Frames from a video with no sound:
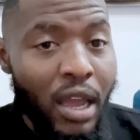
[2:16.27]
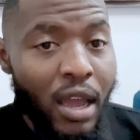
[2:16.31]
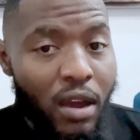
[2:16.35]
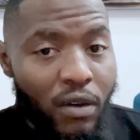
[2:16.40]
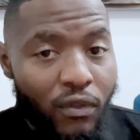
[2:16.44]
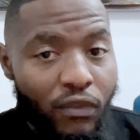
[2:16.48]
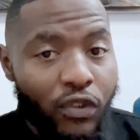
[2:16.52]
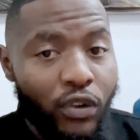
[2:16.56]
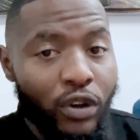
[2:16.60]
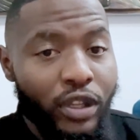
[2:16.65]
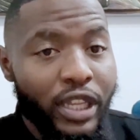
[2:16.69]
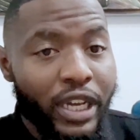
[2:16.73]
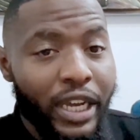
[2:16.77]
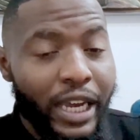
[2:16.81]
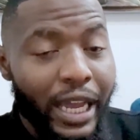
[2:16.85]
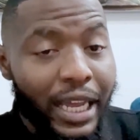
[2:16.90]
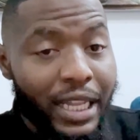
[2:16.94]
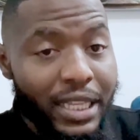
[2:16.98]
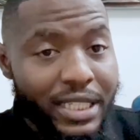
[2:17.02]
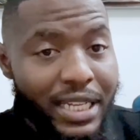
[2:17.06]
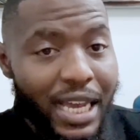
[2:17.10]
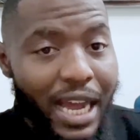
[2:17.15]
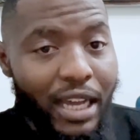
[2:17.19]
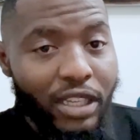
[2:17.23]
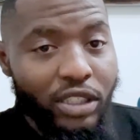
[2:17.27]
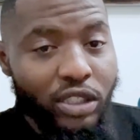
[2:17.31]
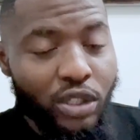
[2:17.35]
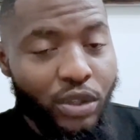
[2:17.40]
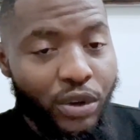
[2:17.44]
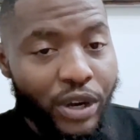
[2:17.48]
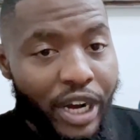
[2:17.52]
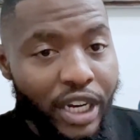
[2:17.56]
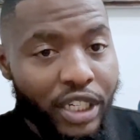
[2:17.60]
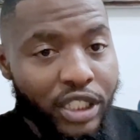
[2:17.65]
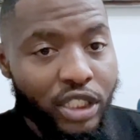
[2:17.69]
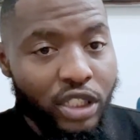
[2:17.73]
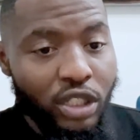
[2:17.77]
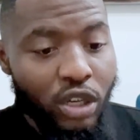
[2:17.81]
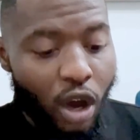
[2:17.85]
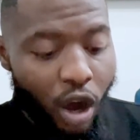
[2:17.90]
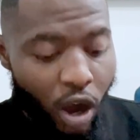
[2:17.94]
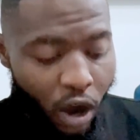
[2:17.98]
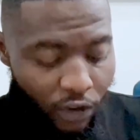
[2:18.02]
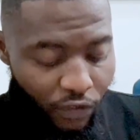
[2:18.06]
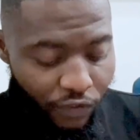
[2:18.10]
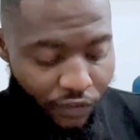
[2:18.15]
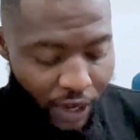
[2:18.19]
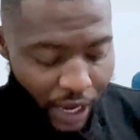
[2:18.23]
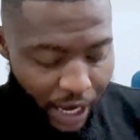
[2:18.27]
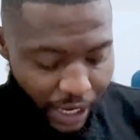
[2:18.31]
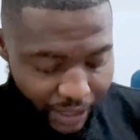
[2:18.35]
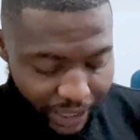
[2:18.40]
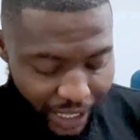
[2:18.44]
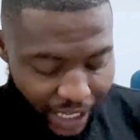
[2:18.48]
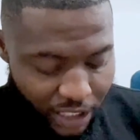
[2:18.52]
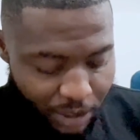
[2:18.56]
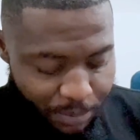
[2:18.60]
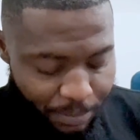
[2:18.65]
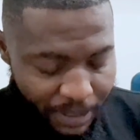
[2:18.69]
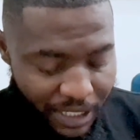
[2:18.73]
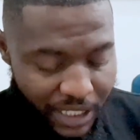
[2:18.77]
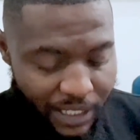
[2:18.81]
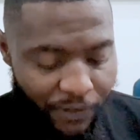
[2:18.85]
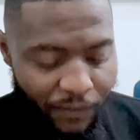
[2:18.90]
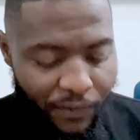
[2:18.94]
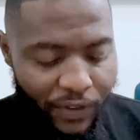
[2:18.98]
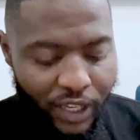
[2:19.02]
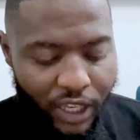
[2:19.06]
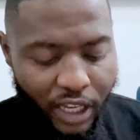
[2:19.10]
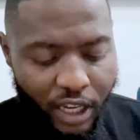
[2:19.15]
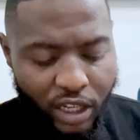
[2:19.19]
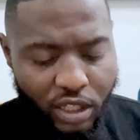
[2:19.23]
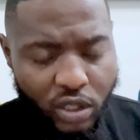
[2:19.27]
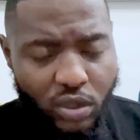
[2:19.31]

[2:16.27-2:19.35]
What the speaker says: for the entire duration of that specific year.